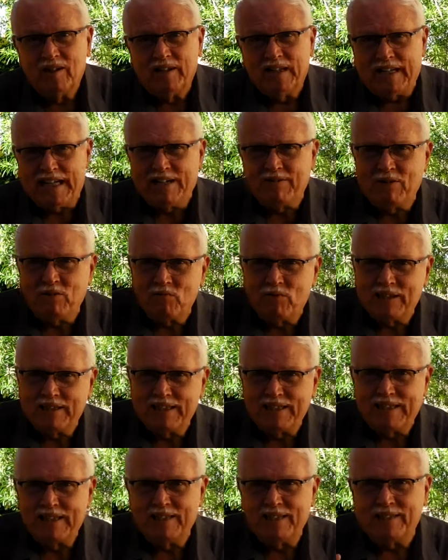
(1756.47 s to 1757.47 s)
Even
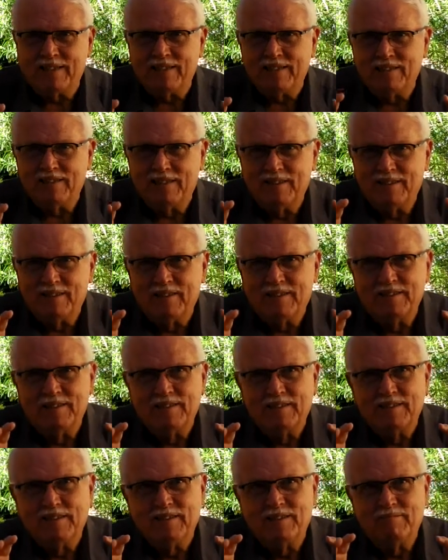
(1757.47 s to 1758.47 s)
within the
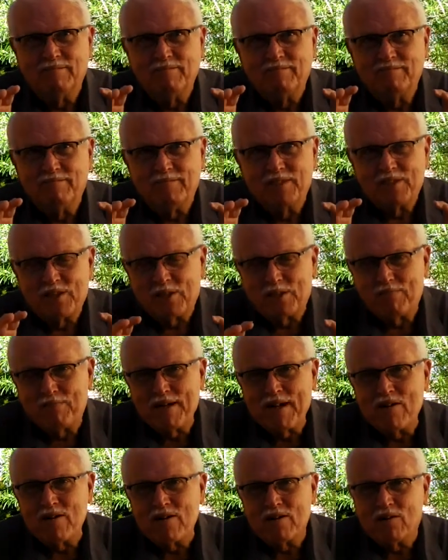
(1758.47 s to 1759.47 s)

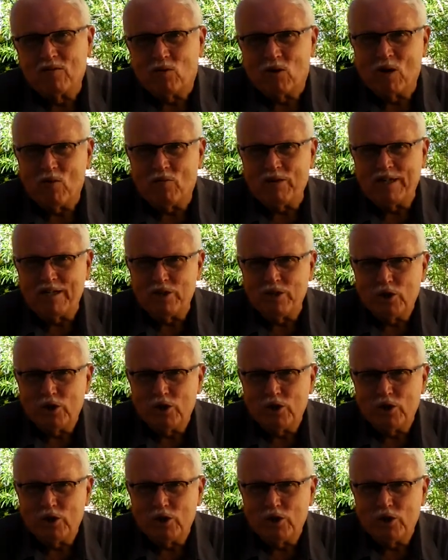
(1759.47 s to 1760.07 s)
spirit of what we